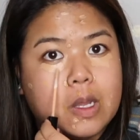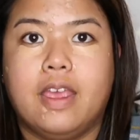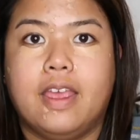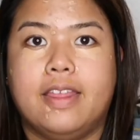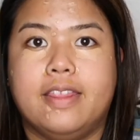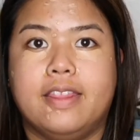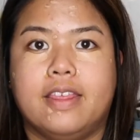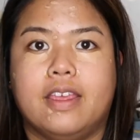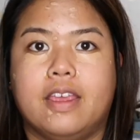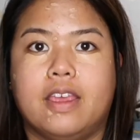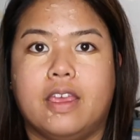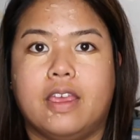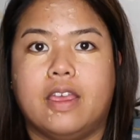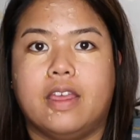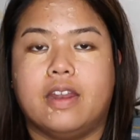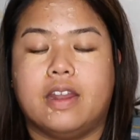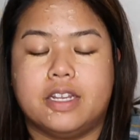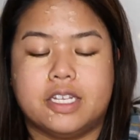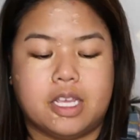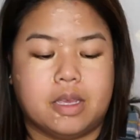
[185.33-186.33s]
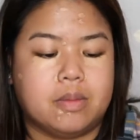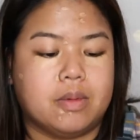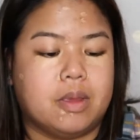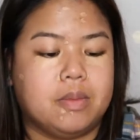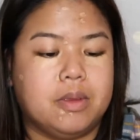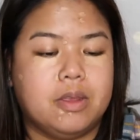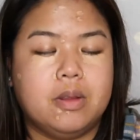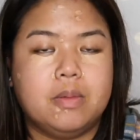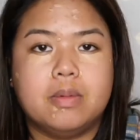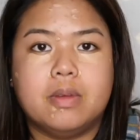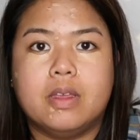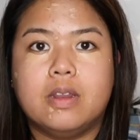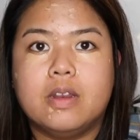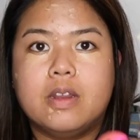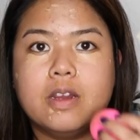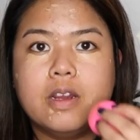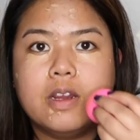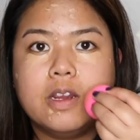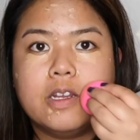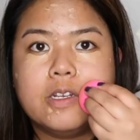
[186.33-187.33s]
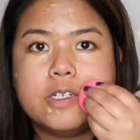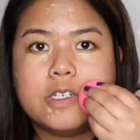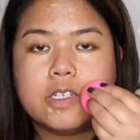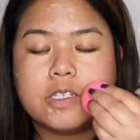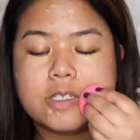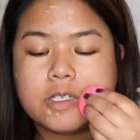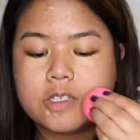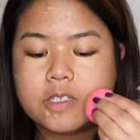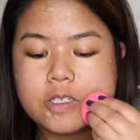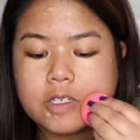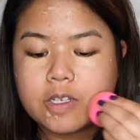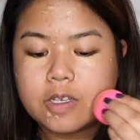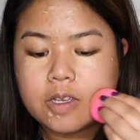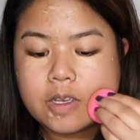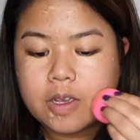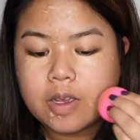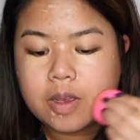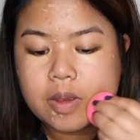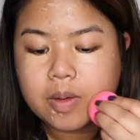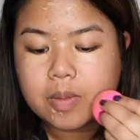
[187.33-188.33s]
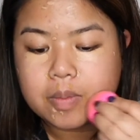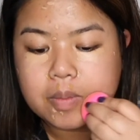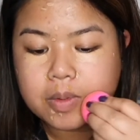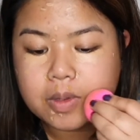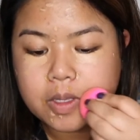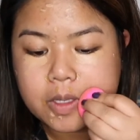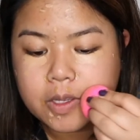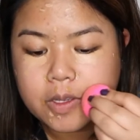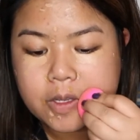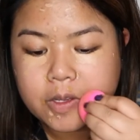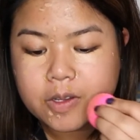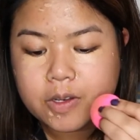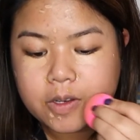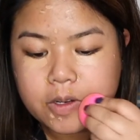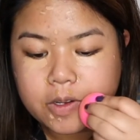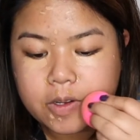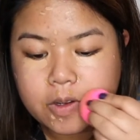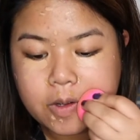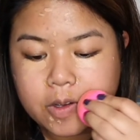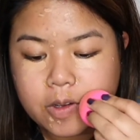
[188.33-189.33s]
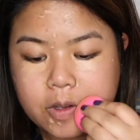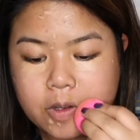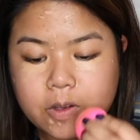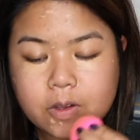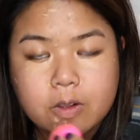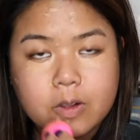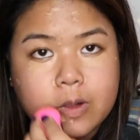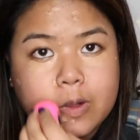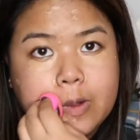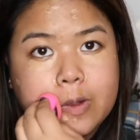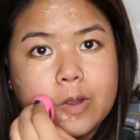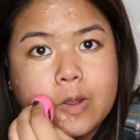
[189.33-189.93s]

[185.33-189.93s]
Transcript: And then I take my beauty blender and just blend all